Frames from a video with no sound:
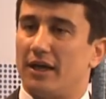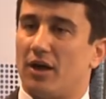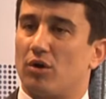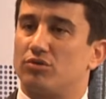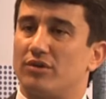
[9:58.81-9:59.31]

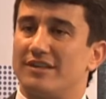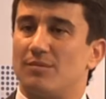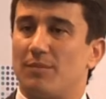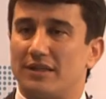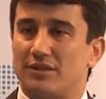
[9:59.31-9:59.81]

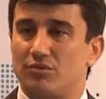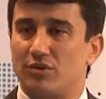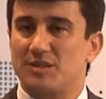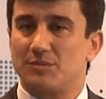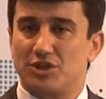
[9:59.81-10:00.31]
ecotourism but
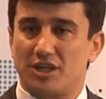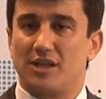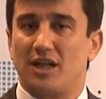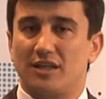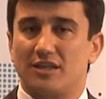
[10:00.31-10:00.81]
tourism in
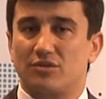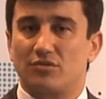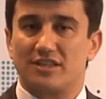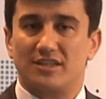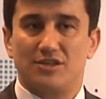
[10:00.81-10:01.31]
general is on
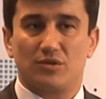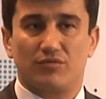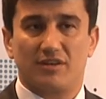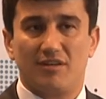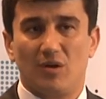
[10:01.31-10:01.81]
the stage
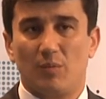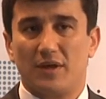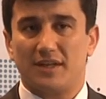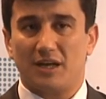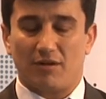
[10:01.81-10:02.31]
of
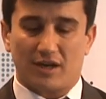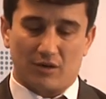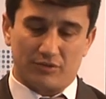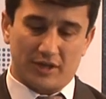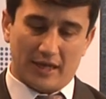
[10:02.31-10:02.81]
development in our
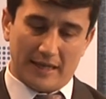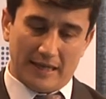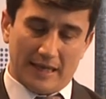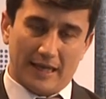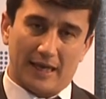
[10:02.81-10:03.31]
country
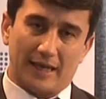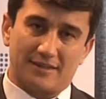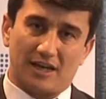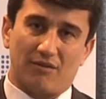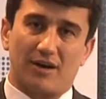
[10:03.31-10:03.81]
and our